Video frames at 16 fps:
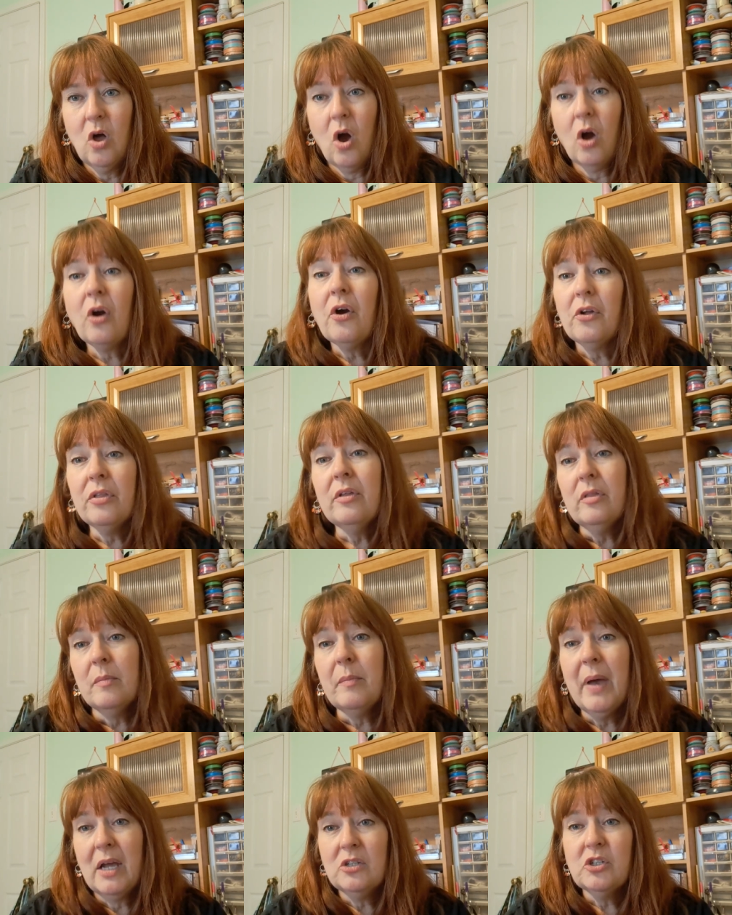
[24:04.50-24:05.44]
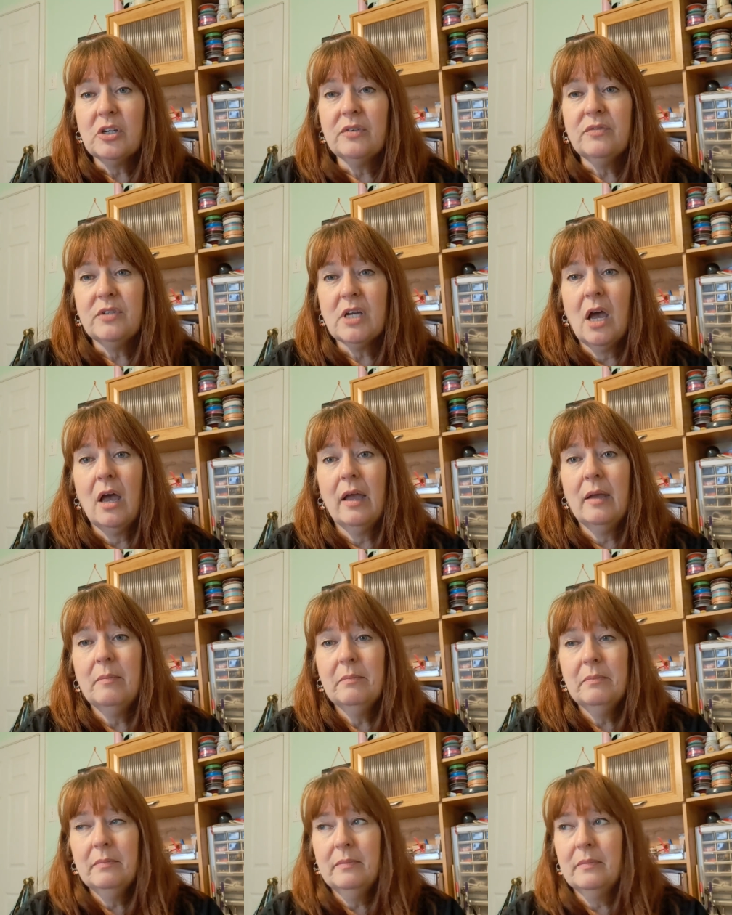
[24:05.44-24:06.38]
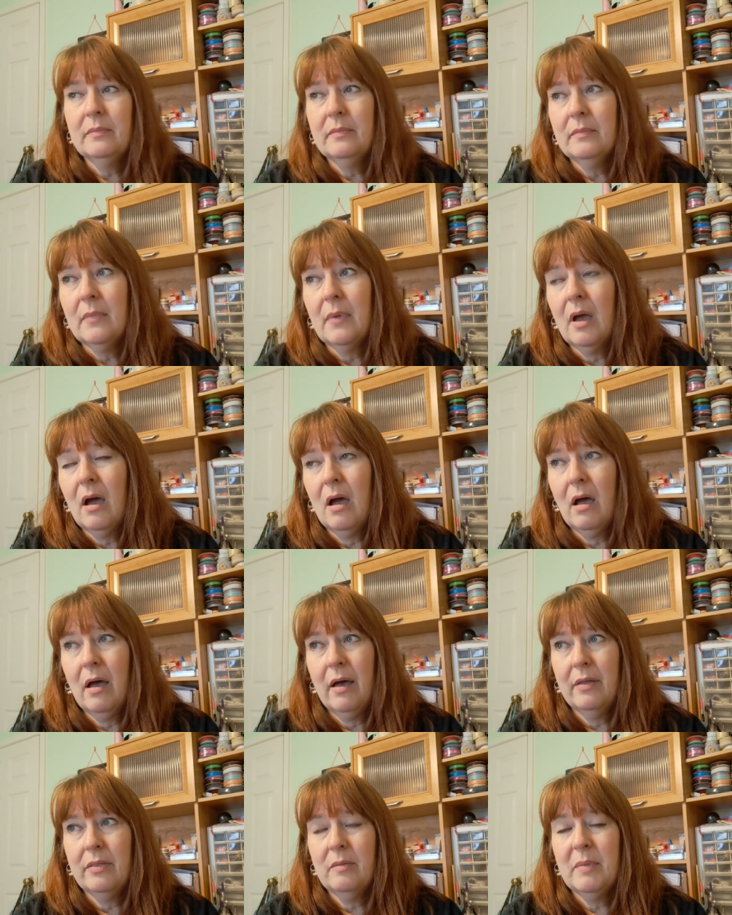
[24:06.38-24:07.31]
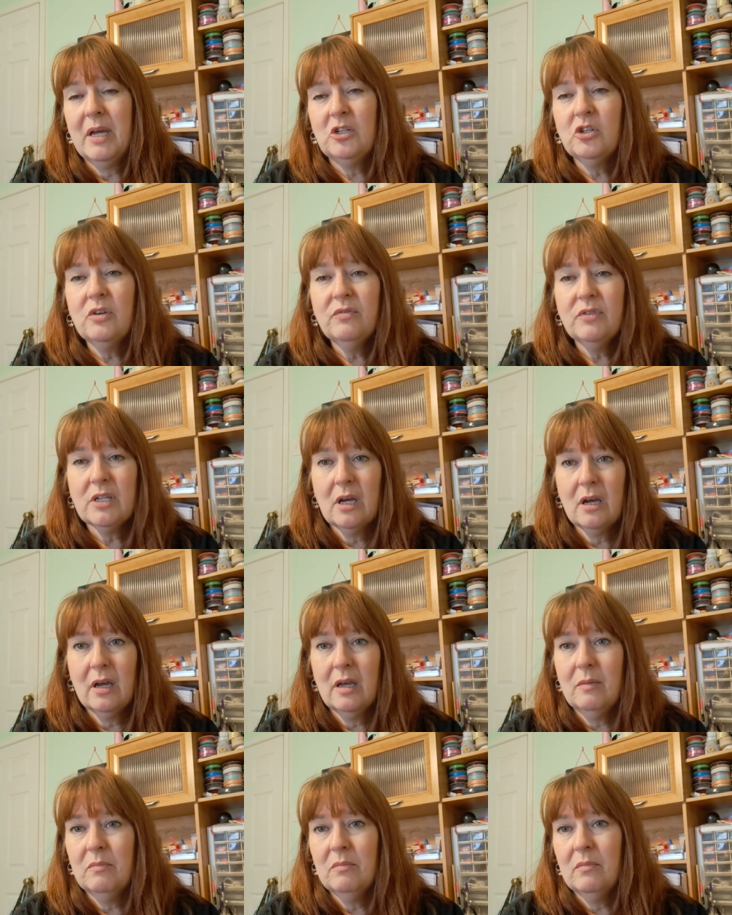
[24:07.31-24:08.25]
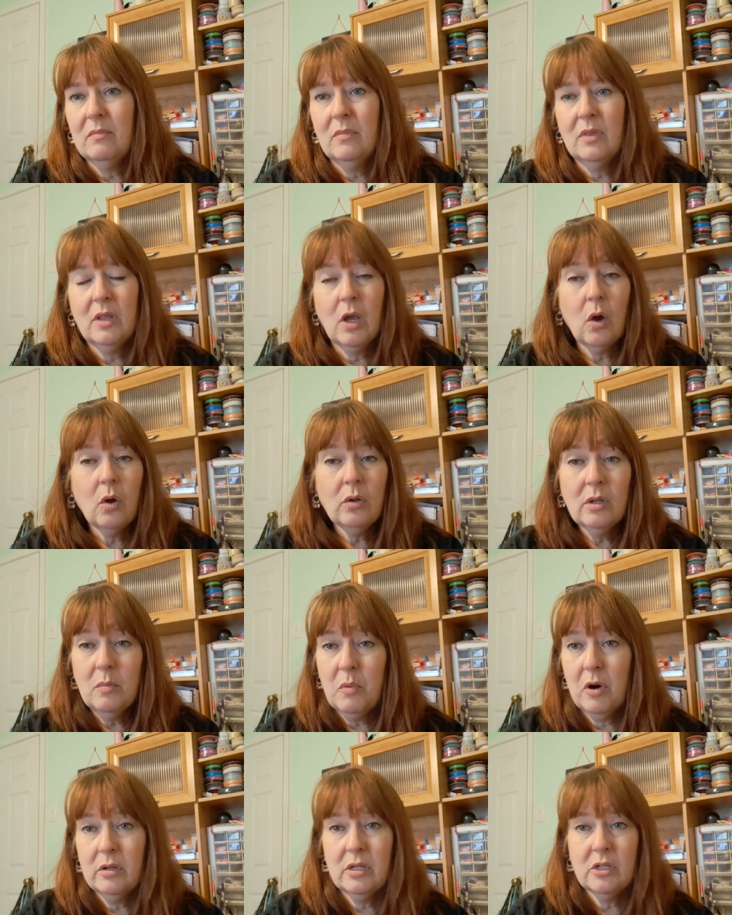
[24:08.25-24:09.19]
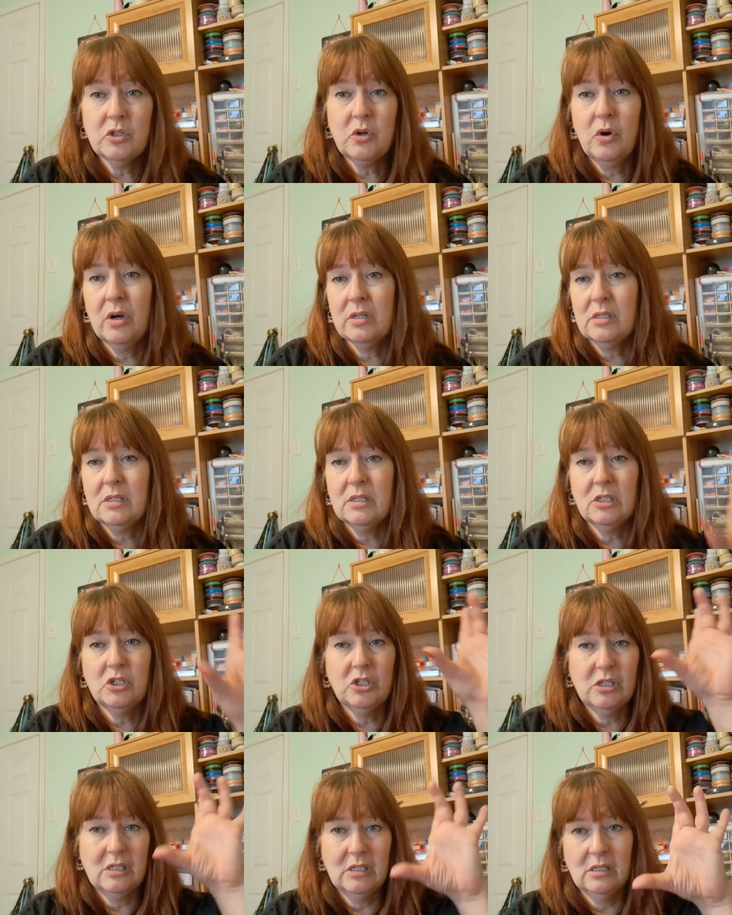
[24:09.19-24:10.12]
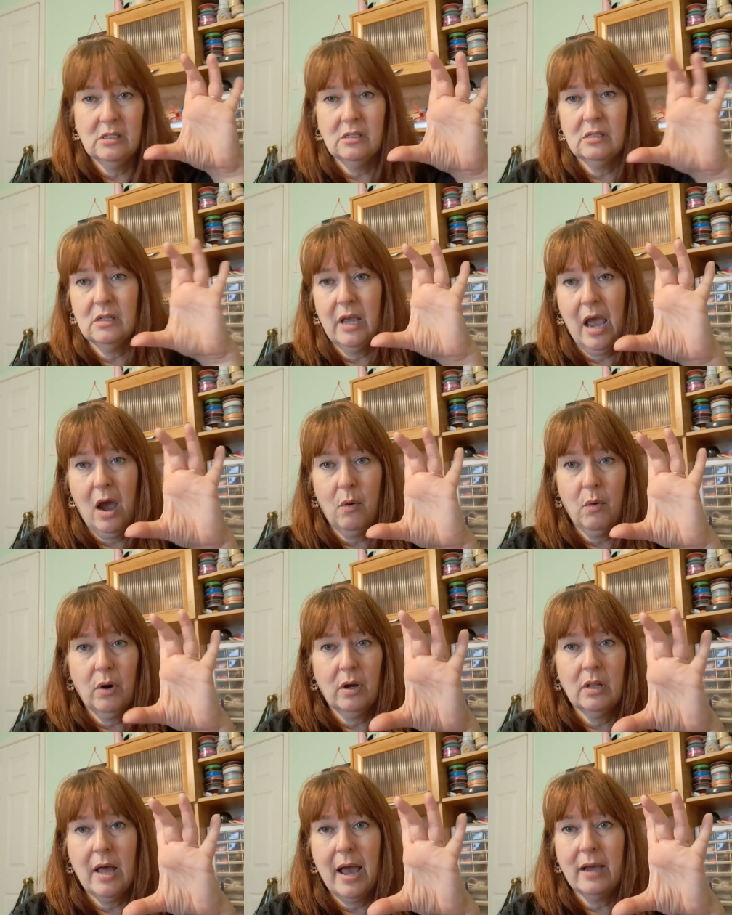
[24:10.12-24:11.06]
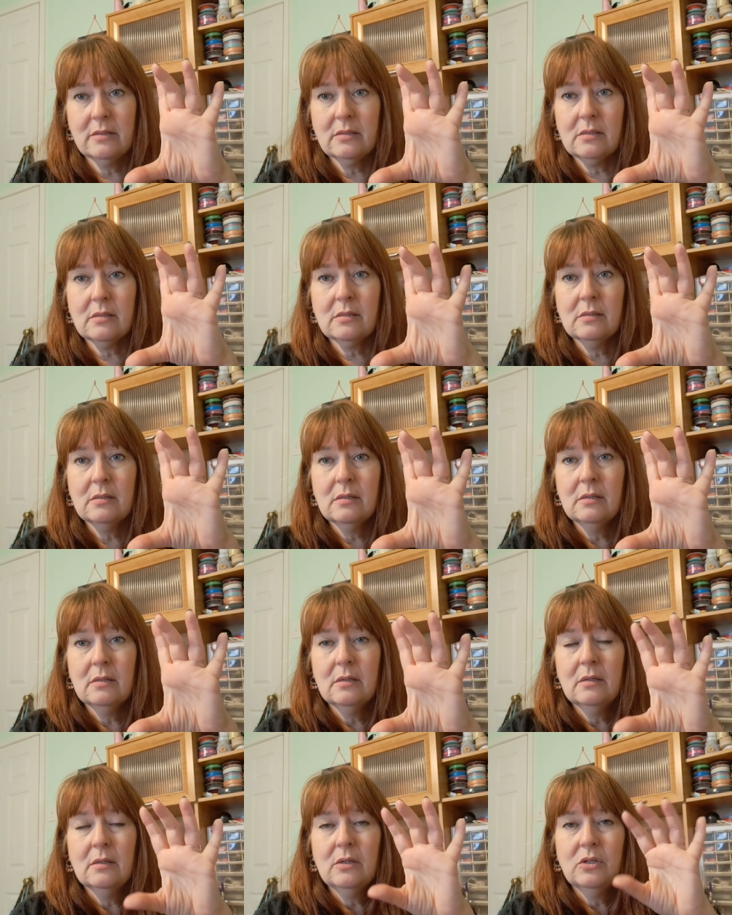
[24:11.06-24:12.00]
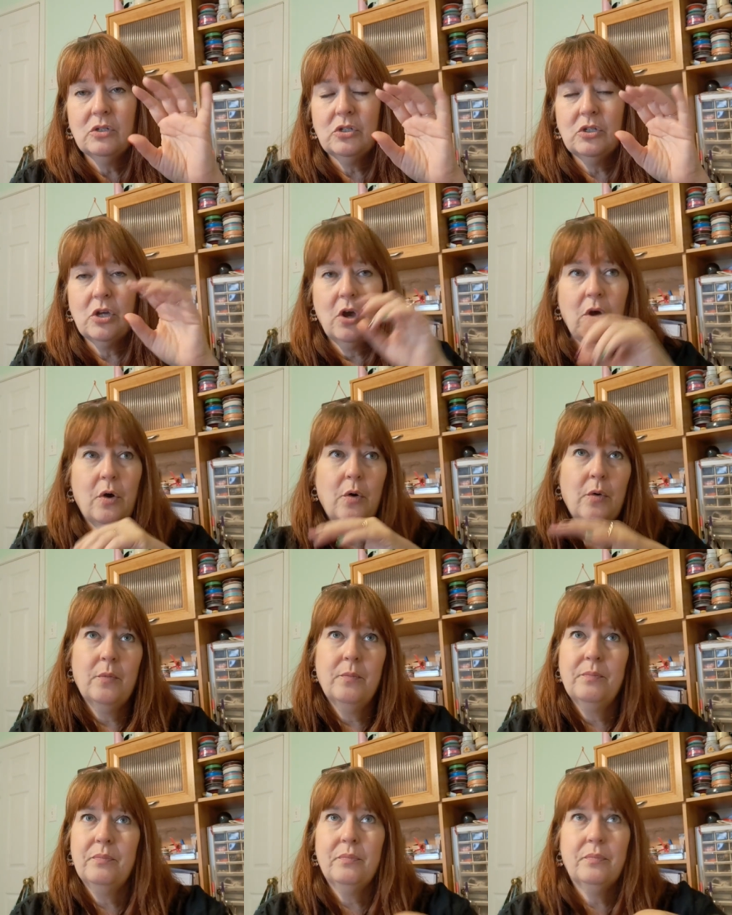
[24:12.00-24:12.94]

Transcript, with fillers: longer than the Magic of Time. Uh, the Magic of Time, the only part that's cross-stitched is the hourglass. So